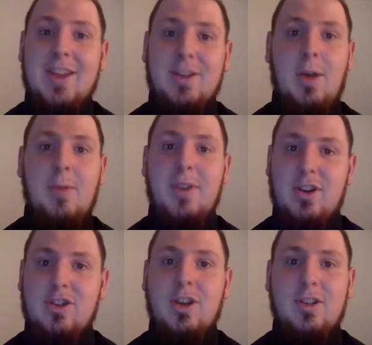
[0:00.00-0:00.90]
I'm very
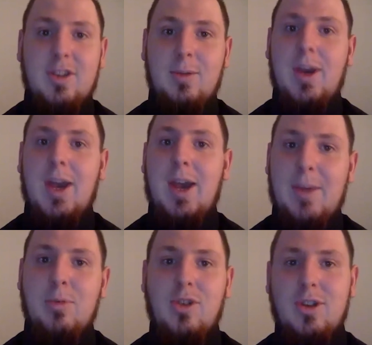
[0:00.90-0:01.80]
excited to see how that
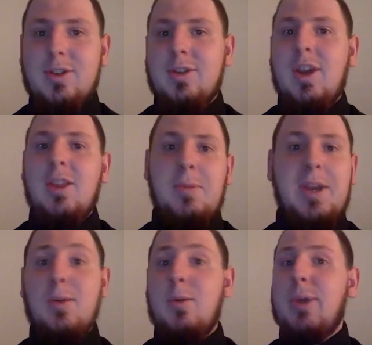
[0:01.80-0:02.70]
progresses. The
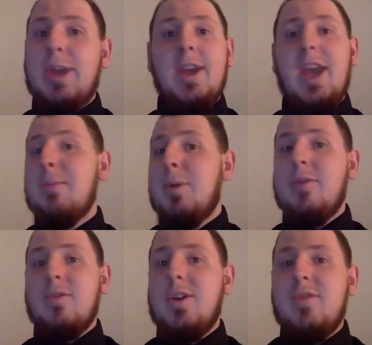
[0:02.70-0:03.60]
minute we can get him
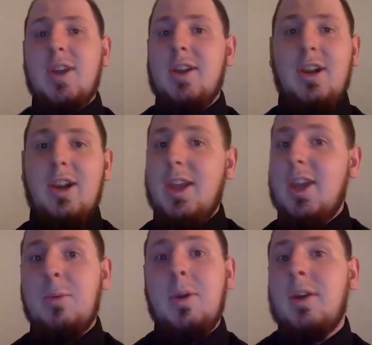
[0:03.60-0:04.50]
over here regularly,
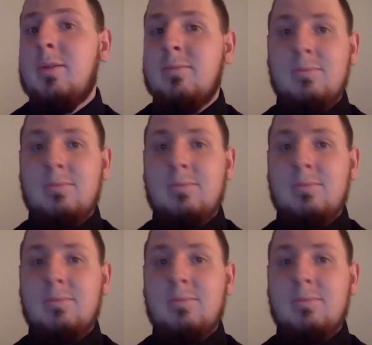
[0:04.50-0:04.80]
he'll be on.